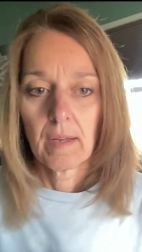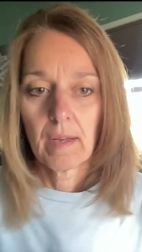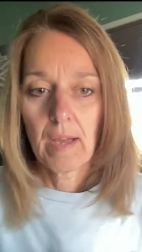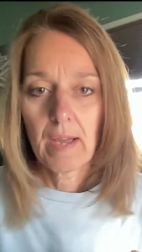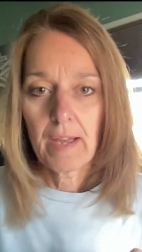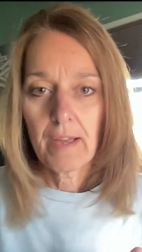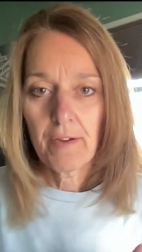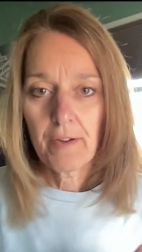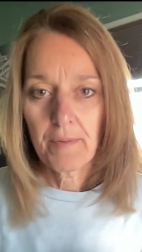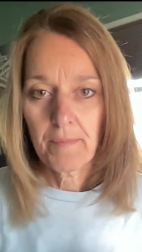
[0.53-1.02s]

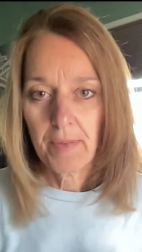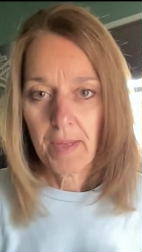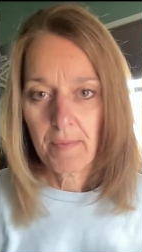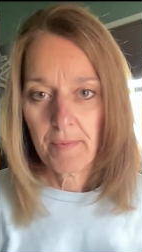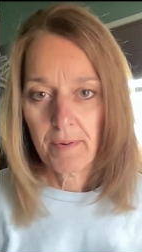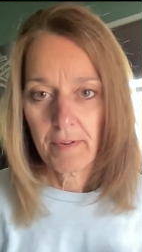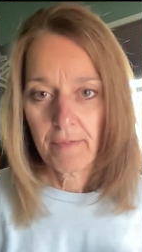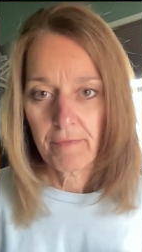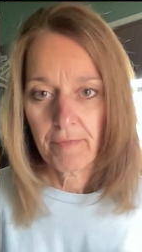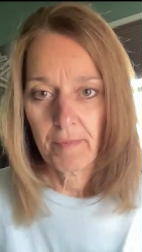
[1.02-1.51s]
Hi all, I'm coming
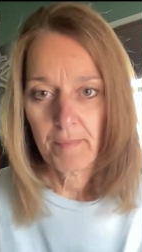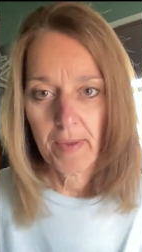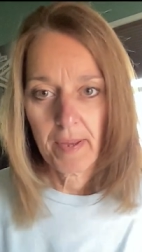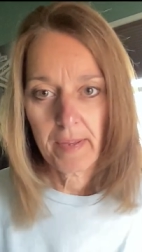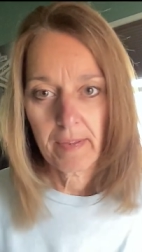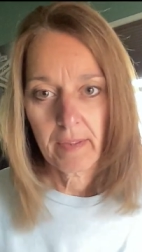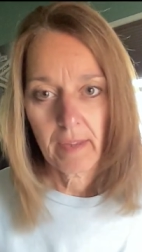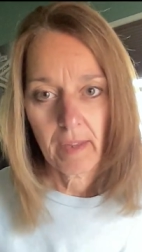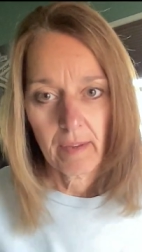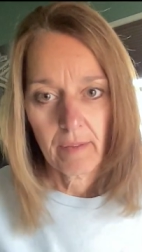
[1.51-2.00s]
on from
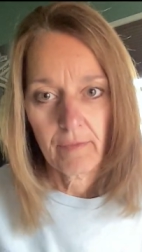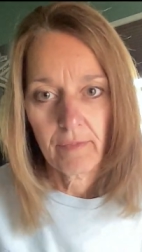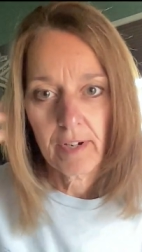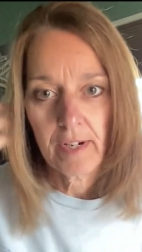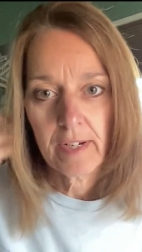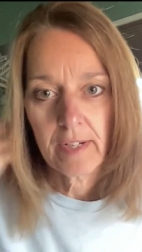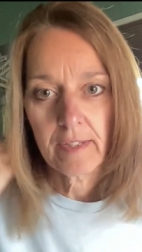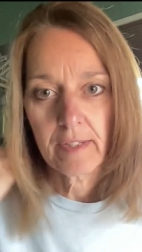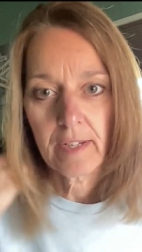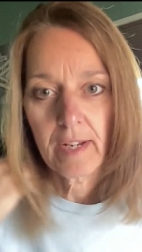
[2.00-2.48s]
my
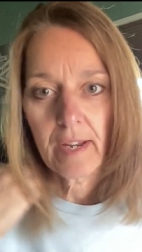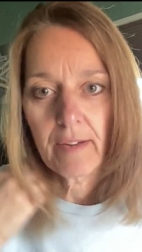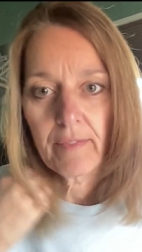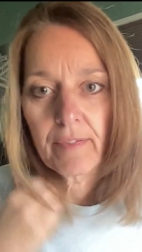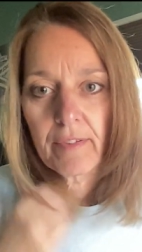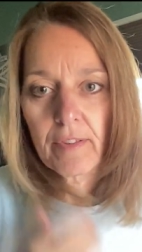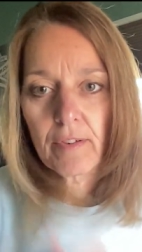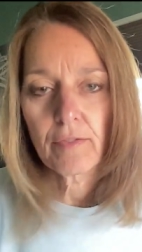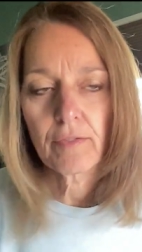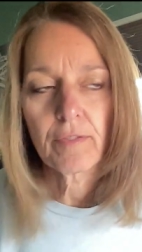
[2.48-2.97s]
reading today.
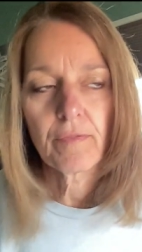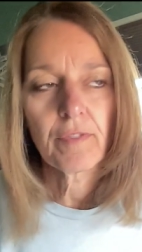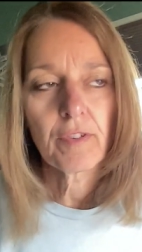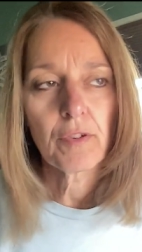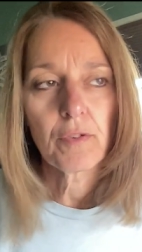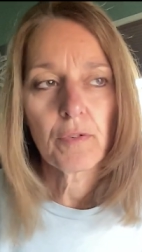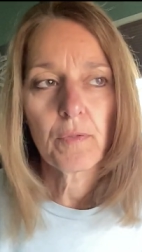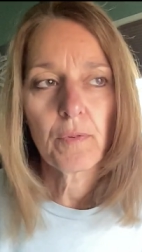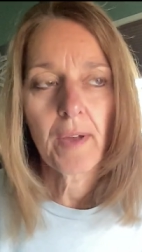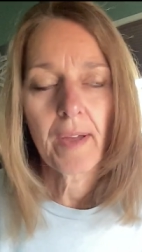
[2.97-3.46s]
For those of
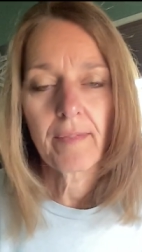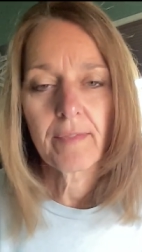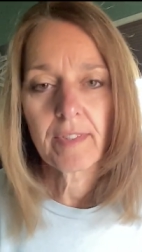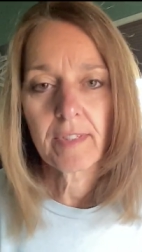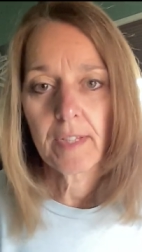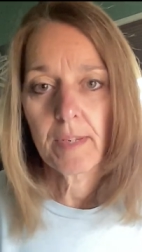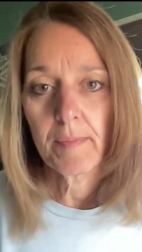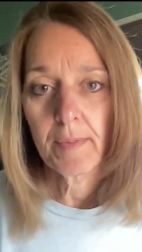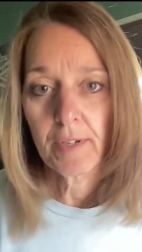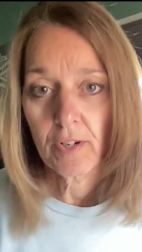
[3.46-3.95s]
you who haven't
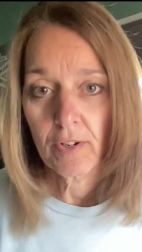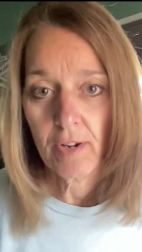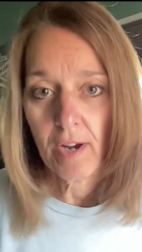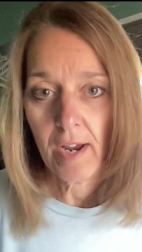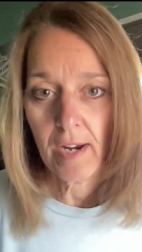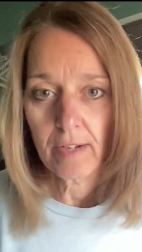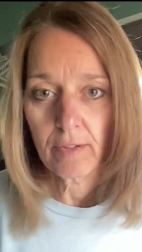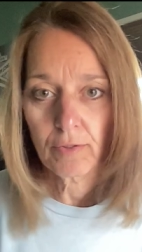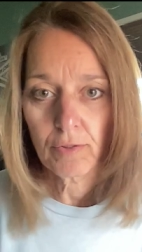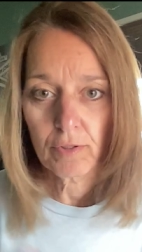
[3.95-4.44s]
seen and you're
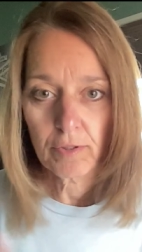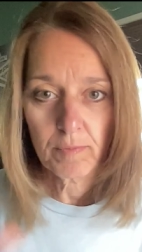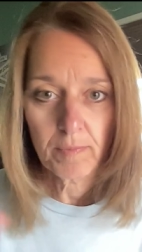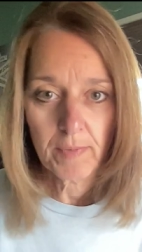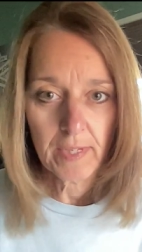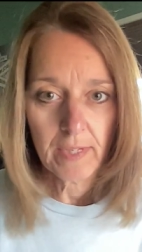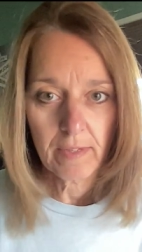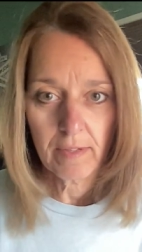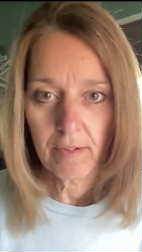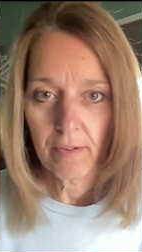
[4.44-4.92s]
guided towards
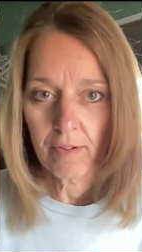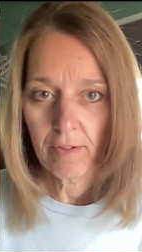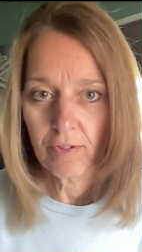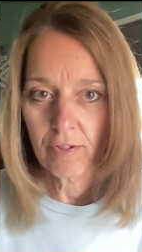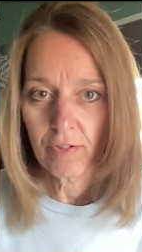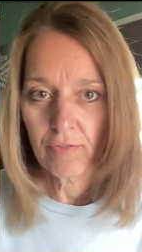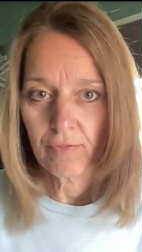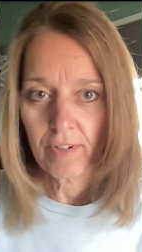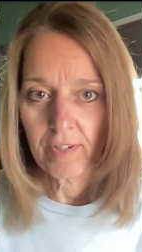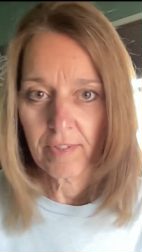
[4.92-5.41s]
me, you can
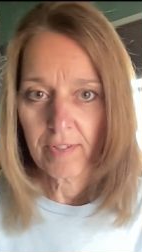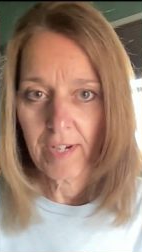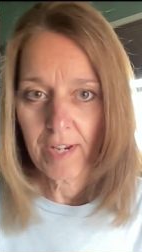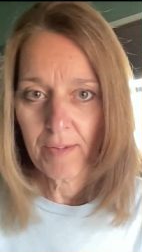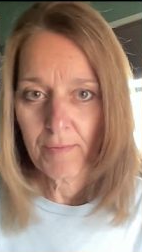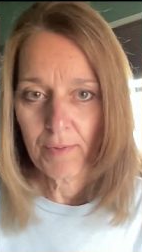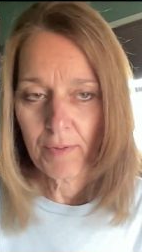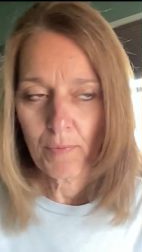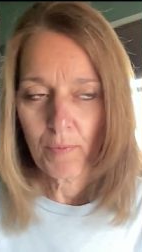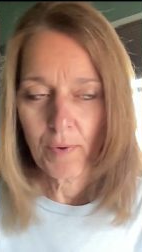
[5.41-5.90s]
just resonate
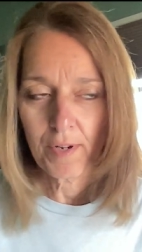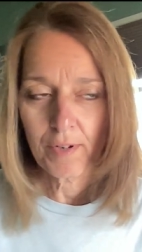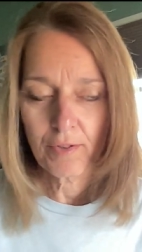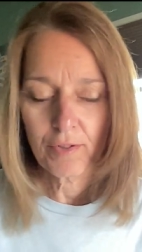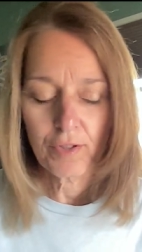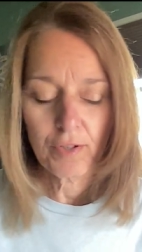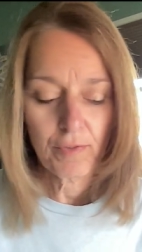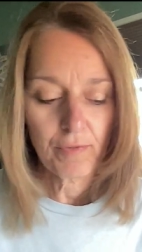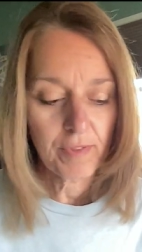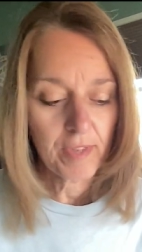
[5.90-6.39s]
with one or
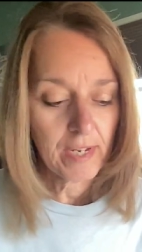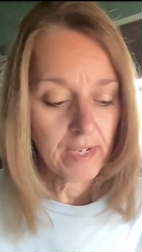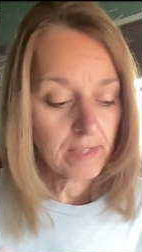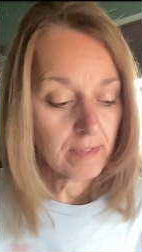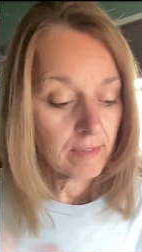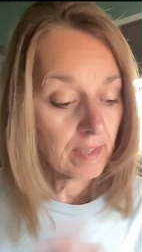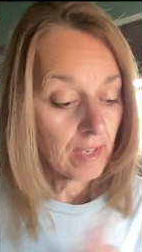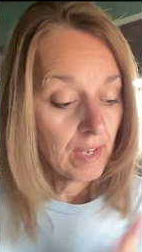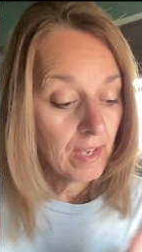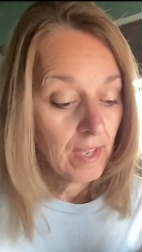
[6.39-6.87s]
two
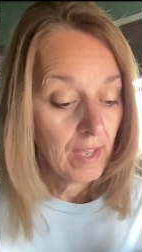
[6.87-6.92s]
things.